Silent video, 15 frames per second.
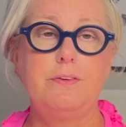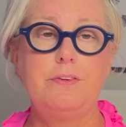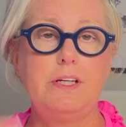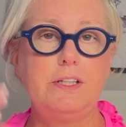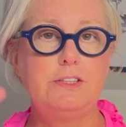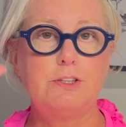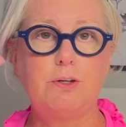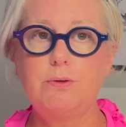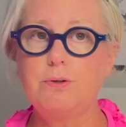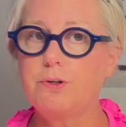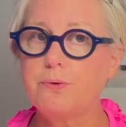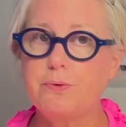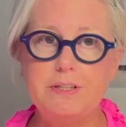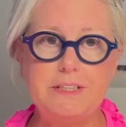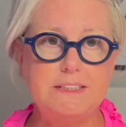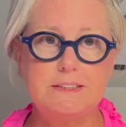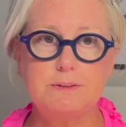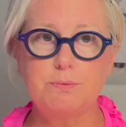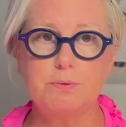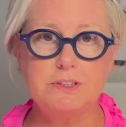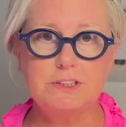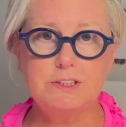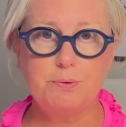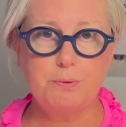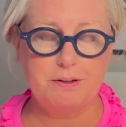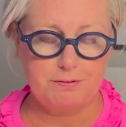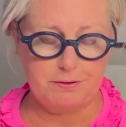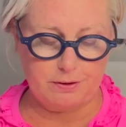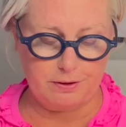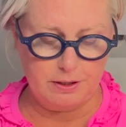They don't crease
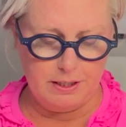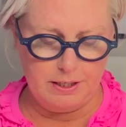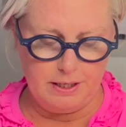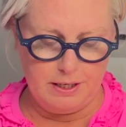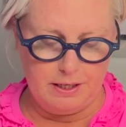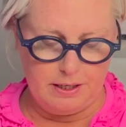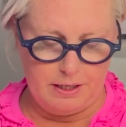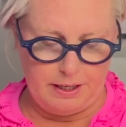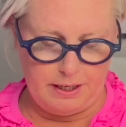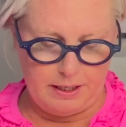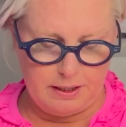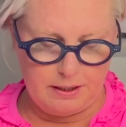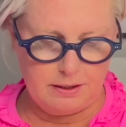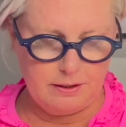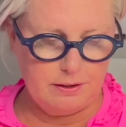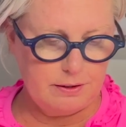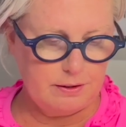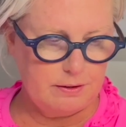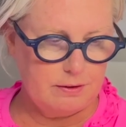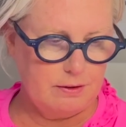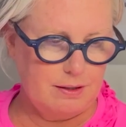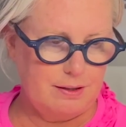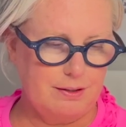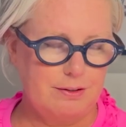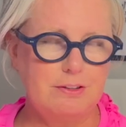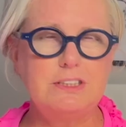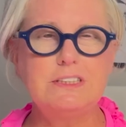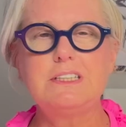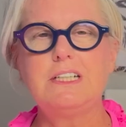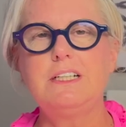whatsoever. And they're
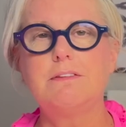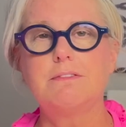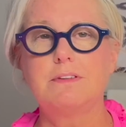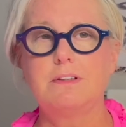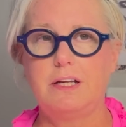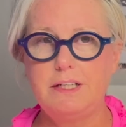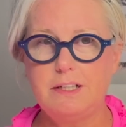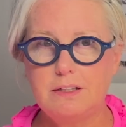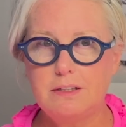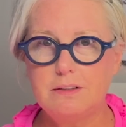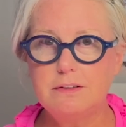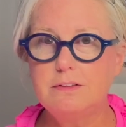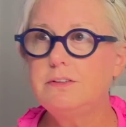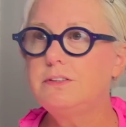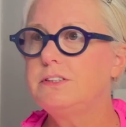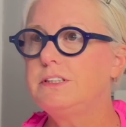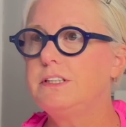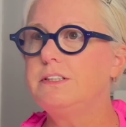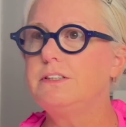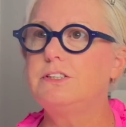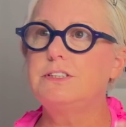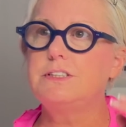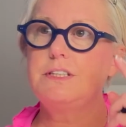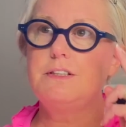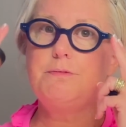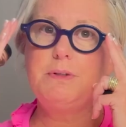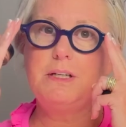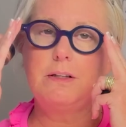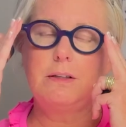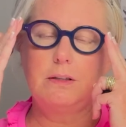just kind of light colors that just give
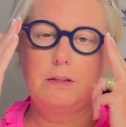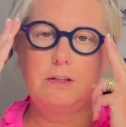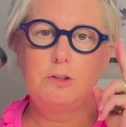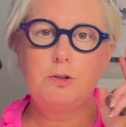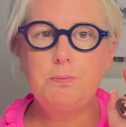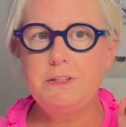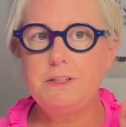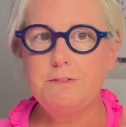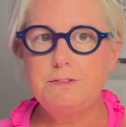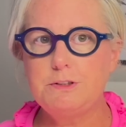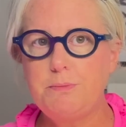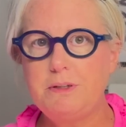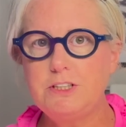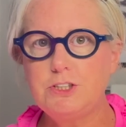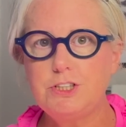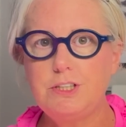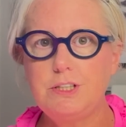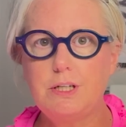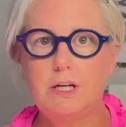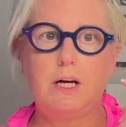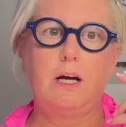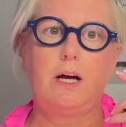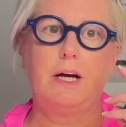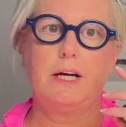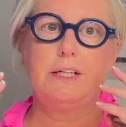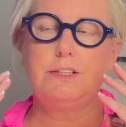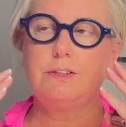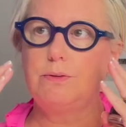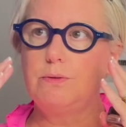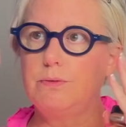me a little bit of dimension.
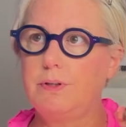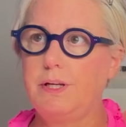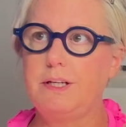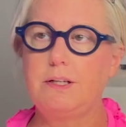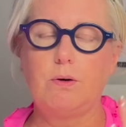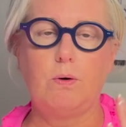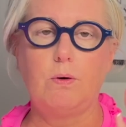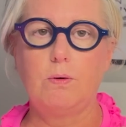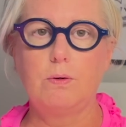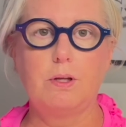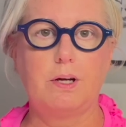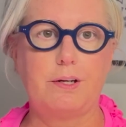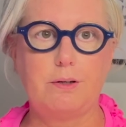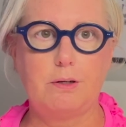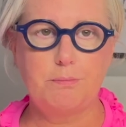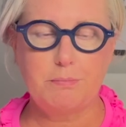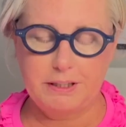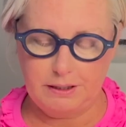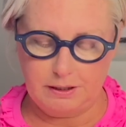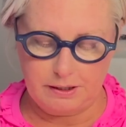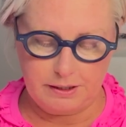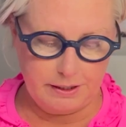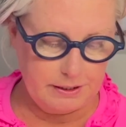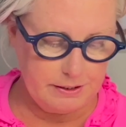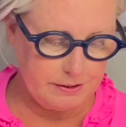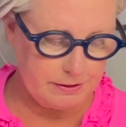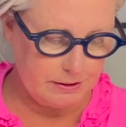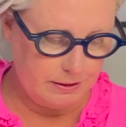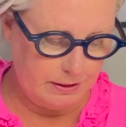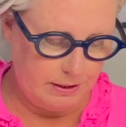I don't like a whole lot on my
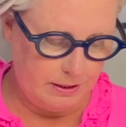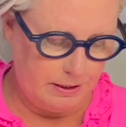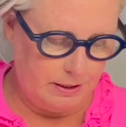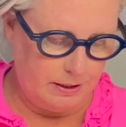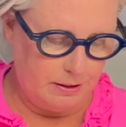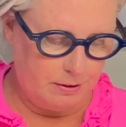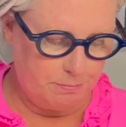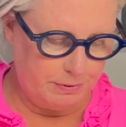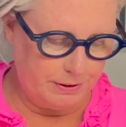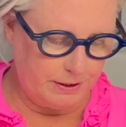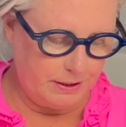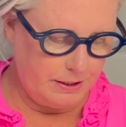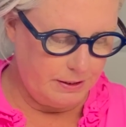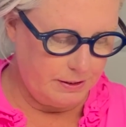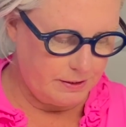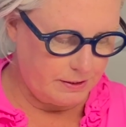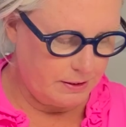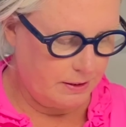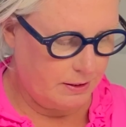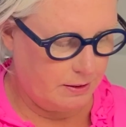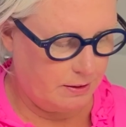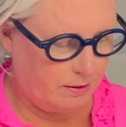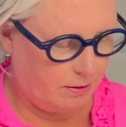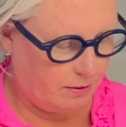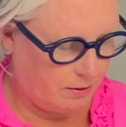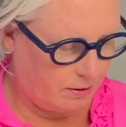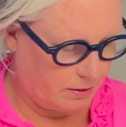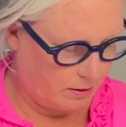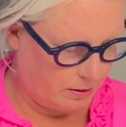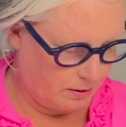eyes, but these
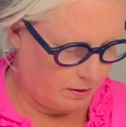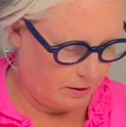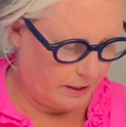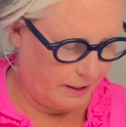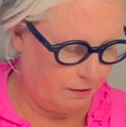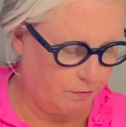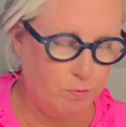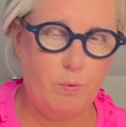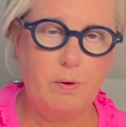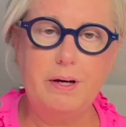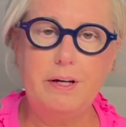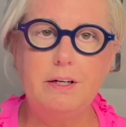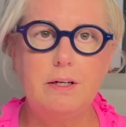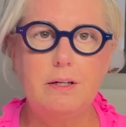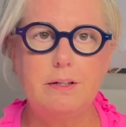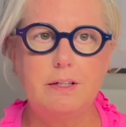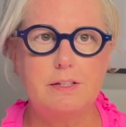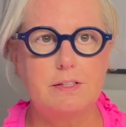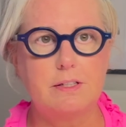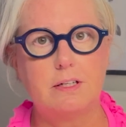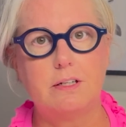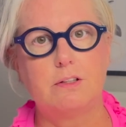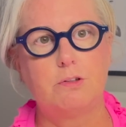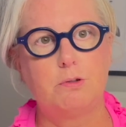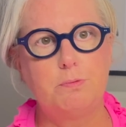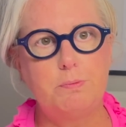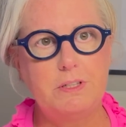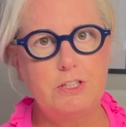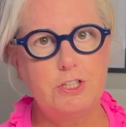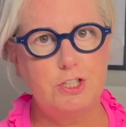are, I have one that's got a little
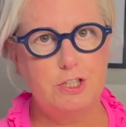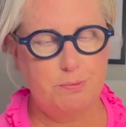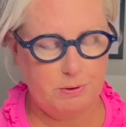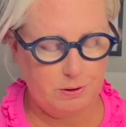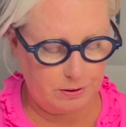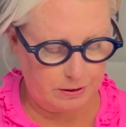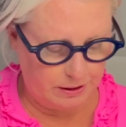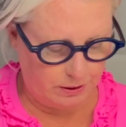bit of shimmer